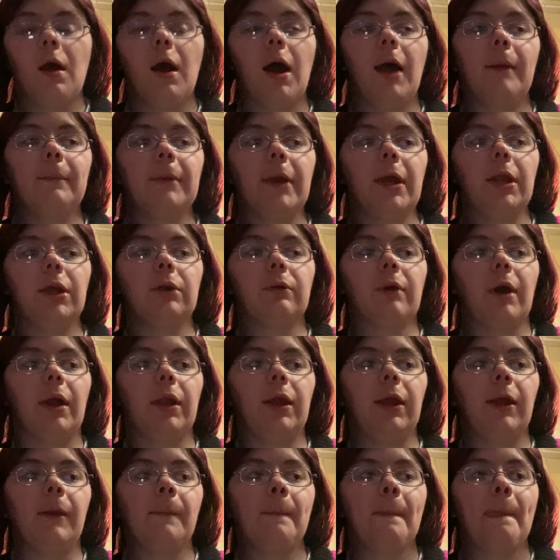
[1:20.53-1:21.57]
I'm getting
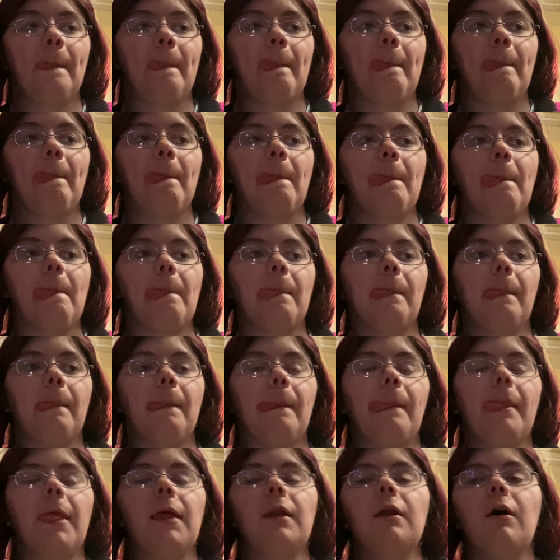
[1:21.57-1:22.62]
ready.
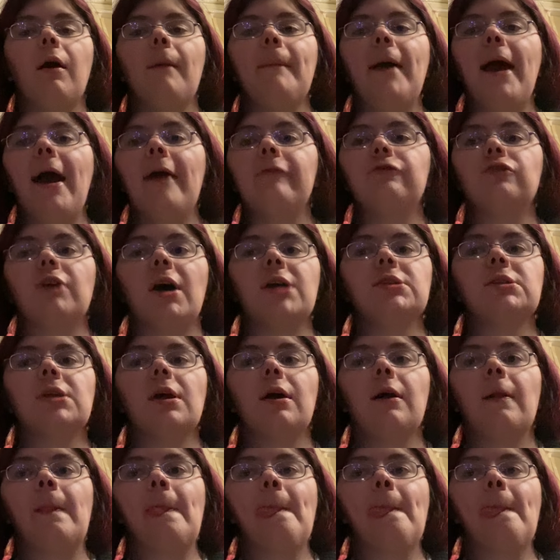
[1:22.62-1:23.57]
You know, I'm half-dressed.